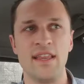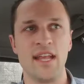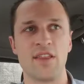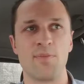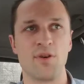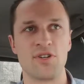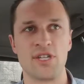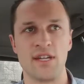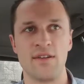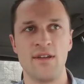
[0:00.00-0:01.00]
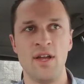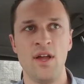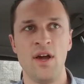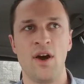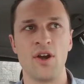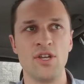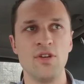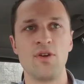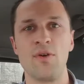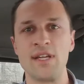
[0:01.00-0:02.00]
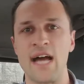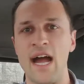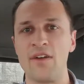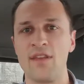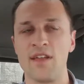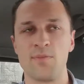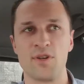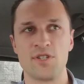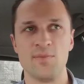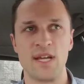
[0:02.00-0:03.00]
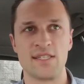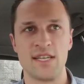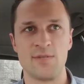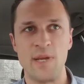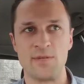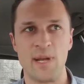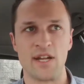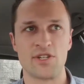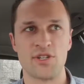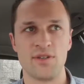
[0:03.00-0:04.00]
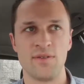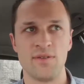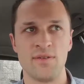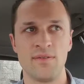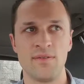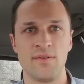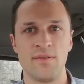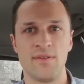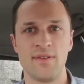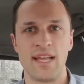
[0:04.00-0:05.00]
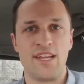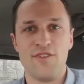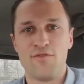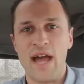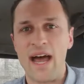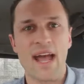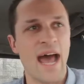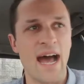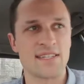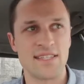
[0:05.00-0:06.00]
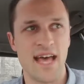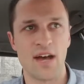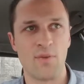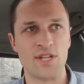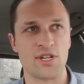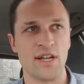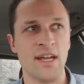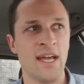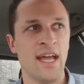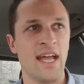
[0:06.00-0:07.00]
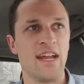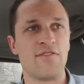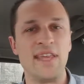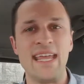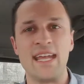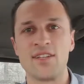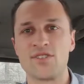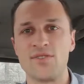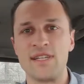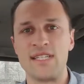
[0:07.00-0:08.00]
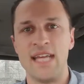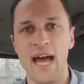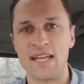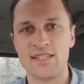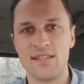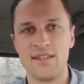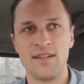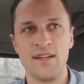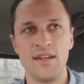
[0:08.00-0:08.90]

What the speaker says: than the other person, are you going to hire the other person because they speak Spanish? Like, you've got to ask that question. And if the answer is yes,